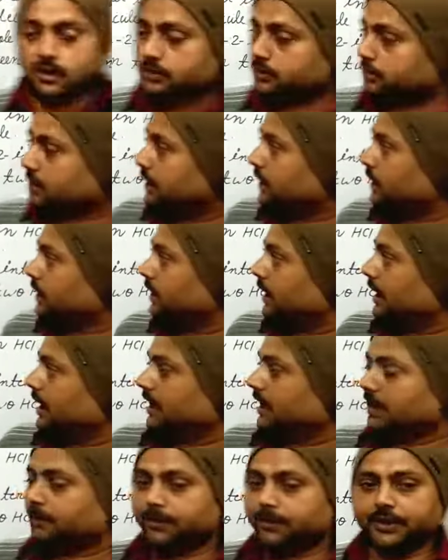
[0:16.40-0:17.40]
Today I
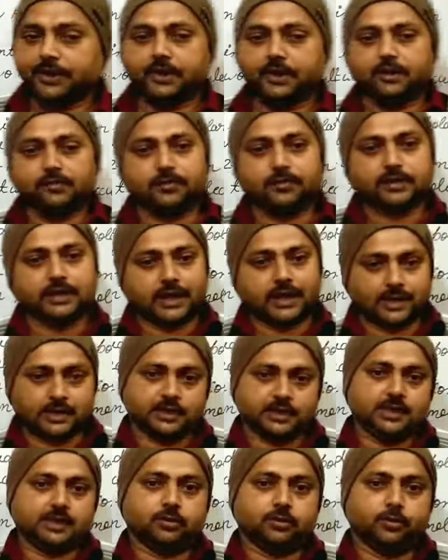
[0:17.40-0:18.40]
am here with
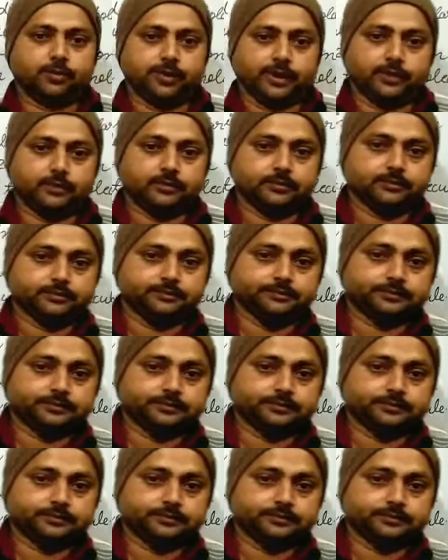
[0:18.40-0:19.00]
another topic,